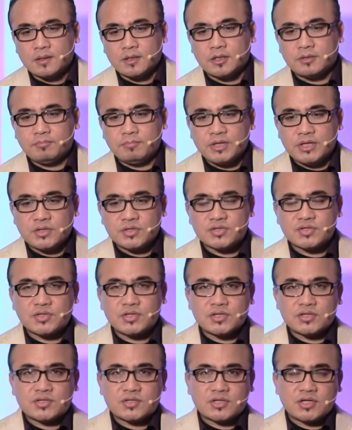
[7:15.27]
It means
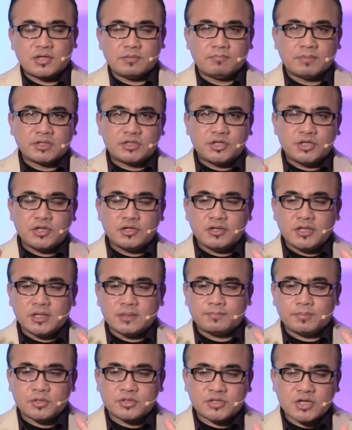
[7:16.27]
this, see,
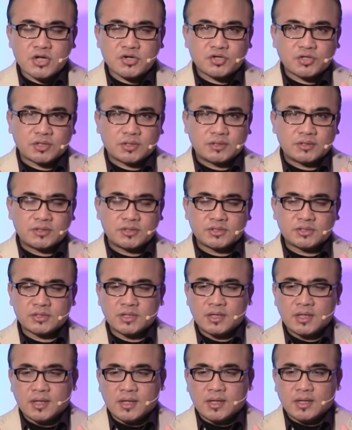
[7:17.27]
material
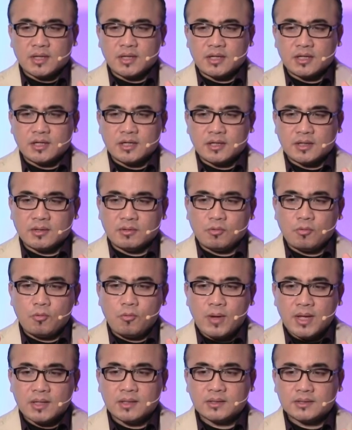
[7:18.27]
possessions,
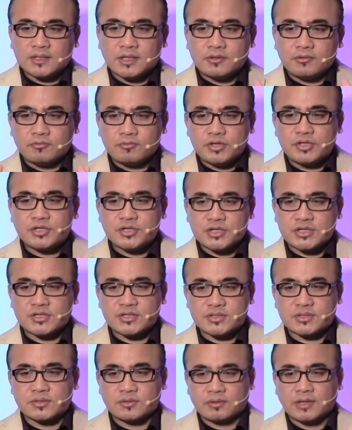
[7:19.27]
wealth and
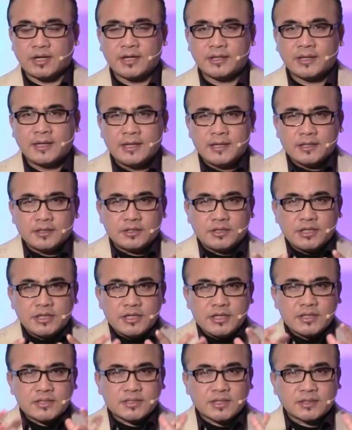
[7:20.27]
riches, right?
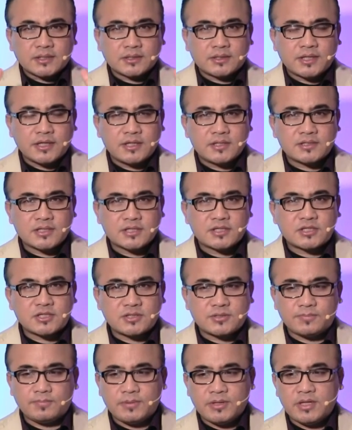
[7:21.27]
These are the things that
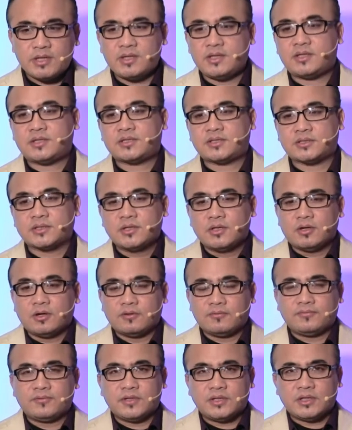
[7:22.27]
speaks
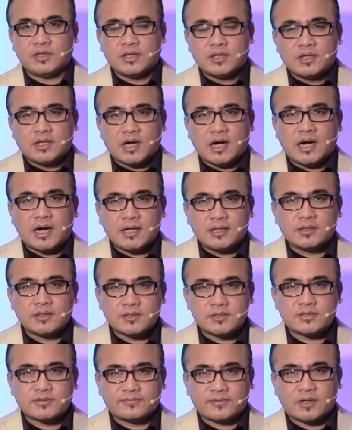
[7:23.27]
of the
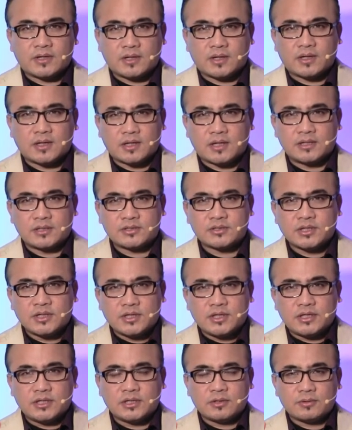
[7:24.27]
idols of our hearts.
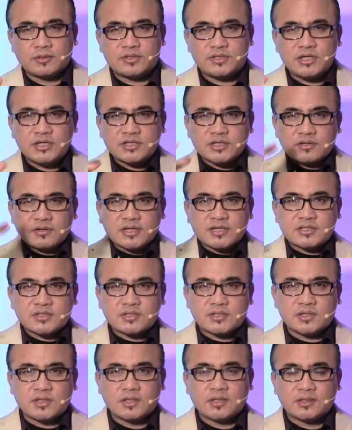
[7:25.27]
In other words, these are
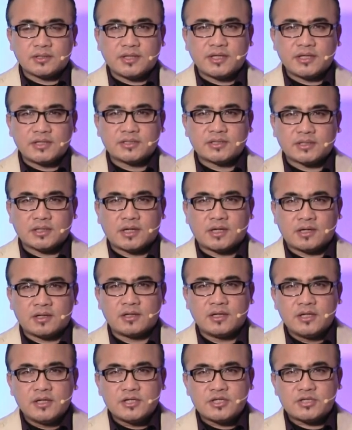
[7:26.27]
external things that
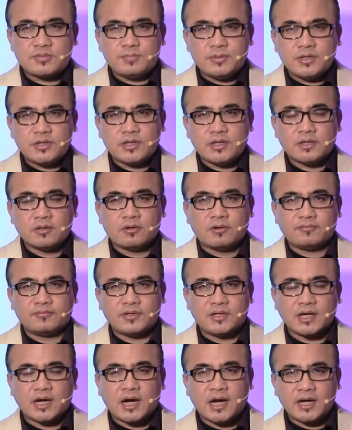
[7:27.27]
are speaking
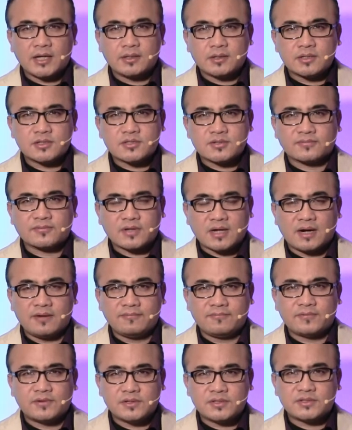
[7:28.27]
of the idols of
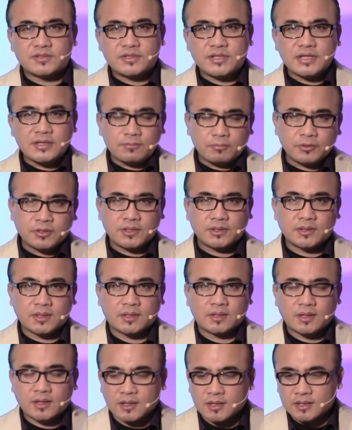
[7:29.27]
comforts deep within
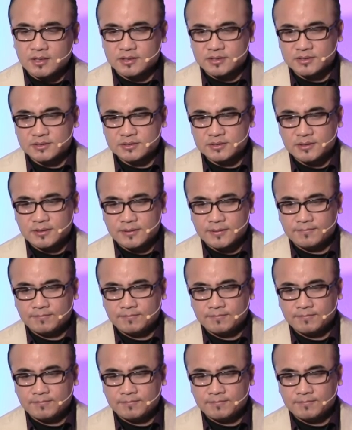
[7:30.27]
our hearts.